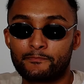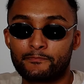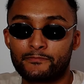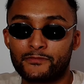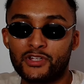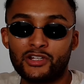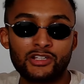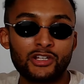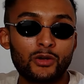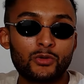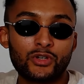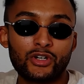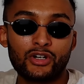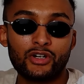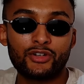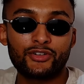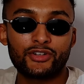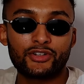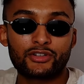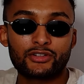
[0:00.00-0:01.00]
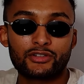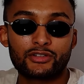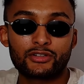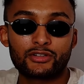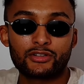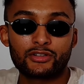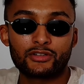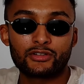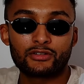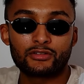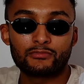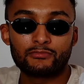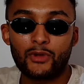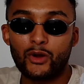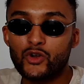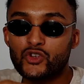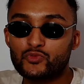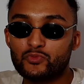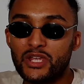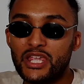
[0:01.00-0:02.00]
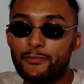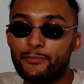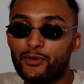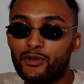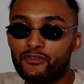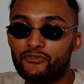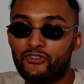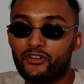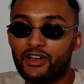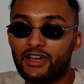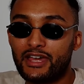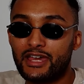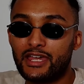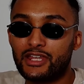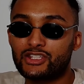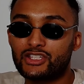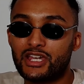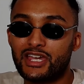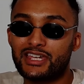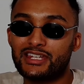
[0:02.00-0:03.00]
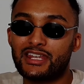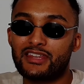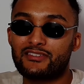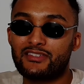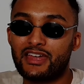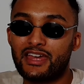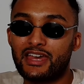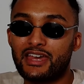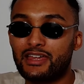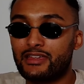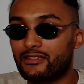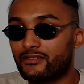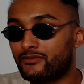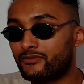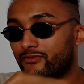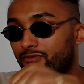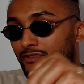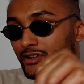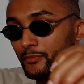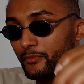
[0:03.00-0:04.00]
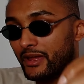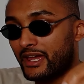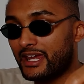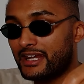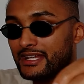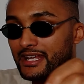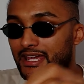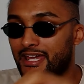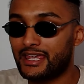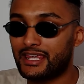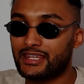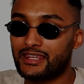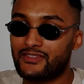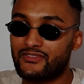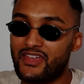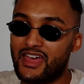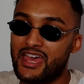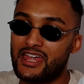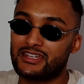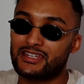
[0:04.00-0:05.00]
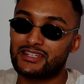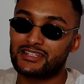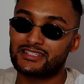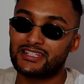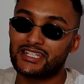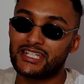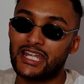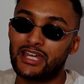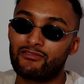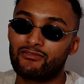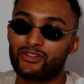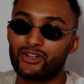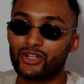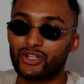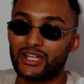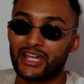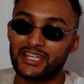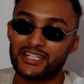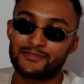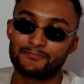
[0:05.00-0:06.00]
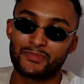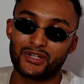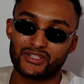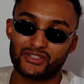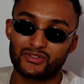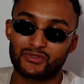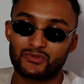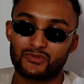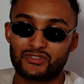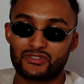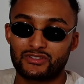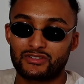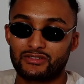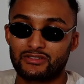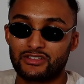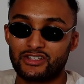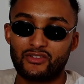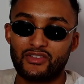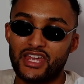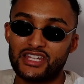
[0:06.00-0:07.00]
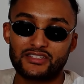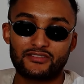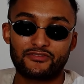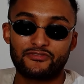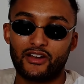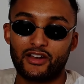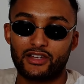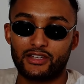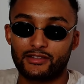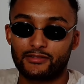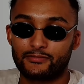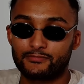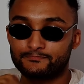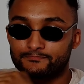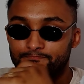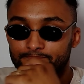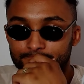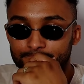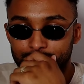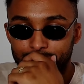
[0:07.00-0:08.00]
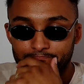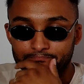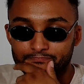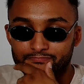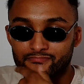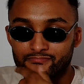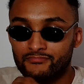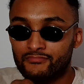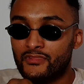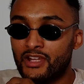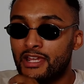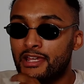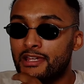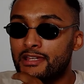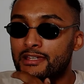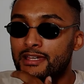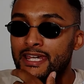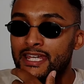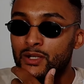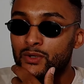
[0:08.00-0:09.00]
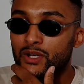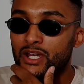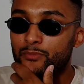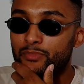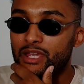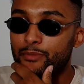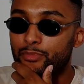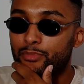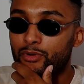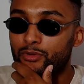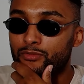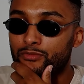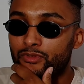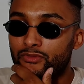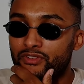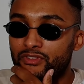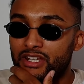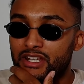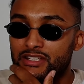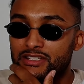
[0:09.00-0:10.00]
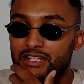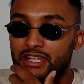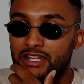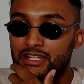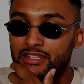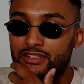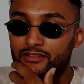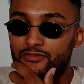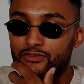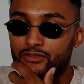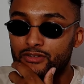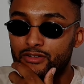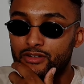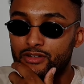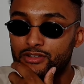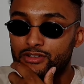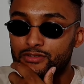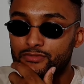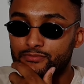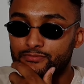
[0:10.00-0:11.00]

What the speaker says: You're no good. Most people who fight AJ, they're there for the payday. They're there to sit there and look at his muscles. They're not there to fight. Anyway, people, I think that's the end of the footage.